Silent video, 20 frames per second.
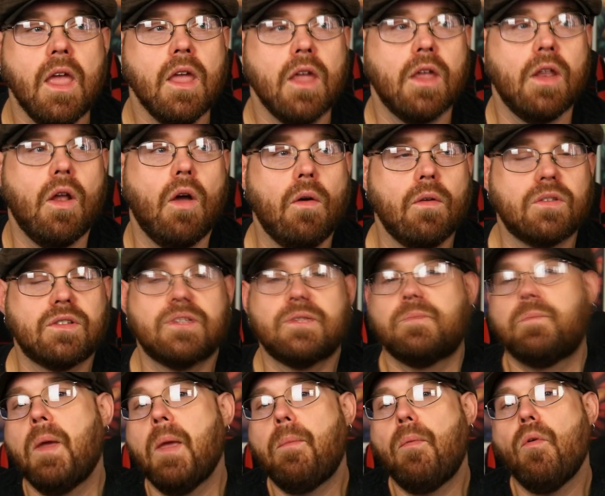You know,
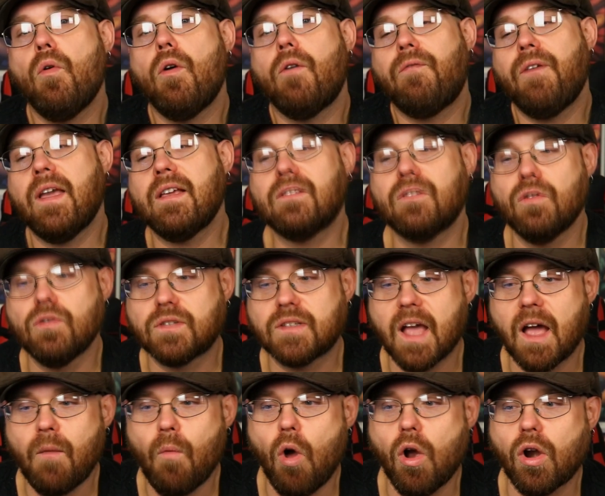people who are fans of Luke
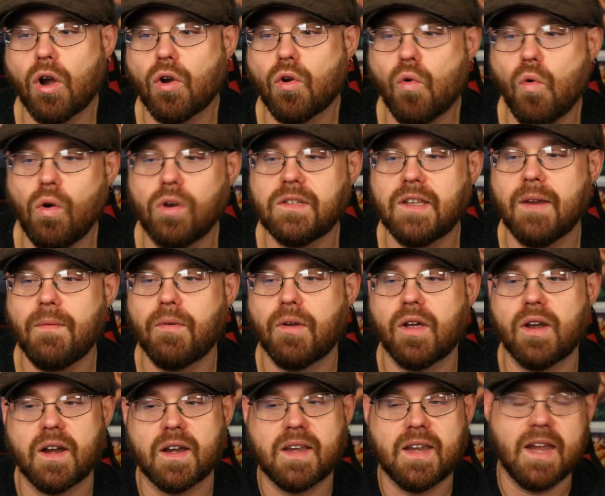Skywalker, of course they were
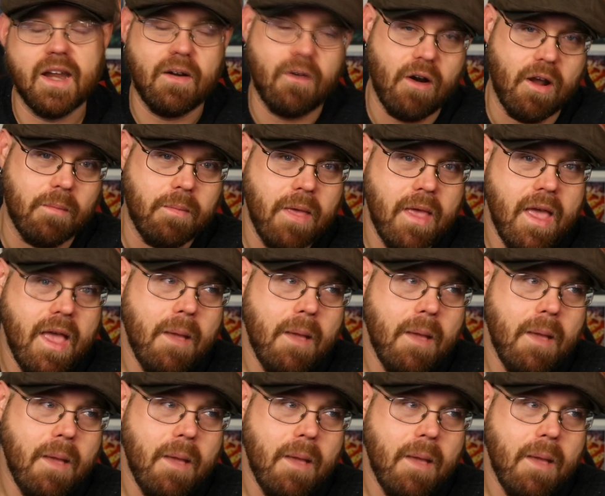going to tear up.